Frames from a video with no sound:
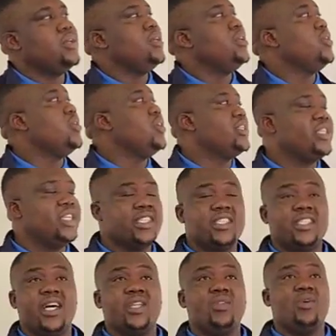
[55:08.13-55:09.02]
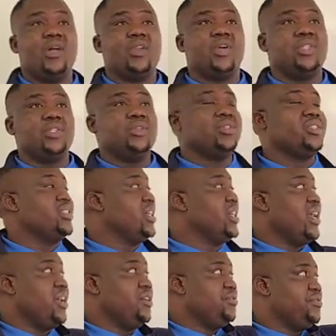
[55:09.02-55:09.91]
Notice that we are not using
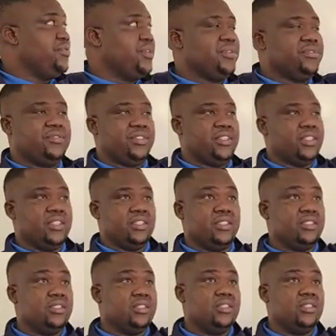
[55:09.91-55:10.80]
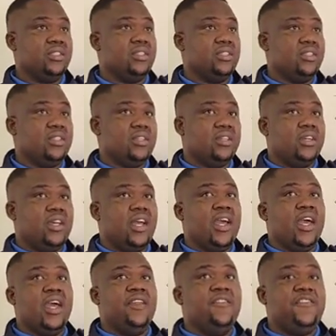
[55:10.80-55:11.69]
850.
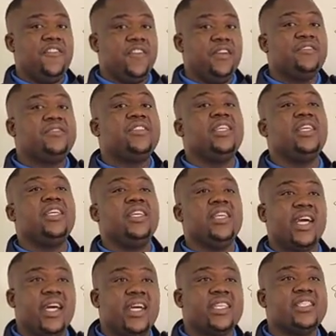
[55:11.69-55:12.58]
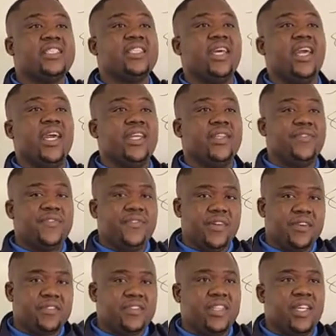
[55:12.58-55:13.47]
850, yes,
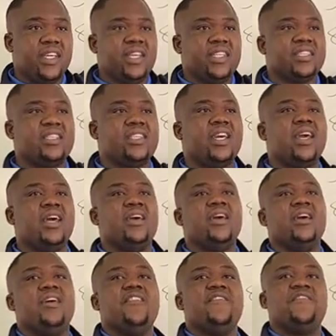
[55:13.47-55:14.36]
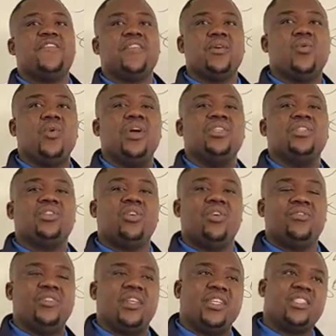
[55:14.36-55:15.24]
850 is the frequency
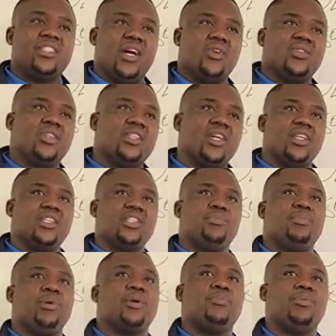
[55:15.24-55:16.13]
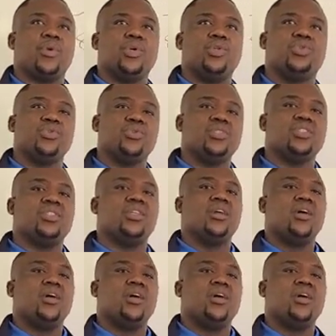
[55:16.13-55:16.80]
of the sound that is being produced.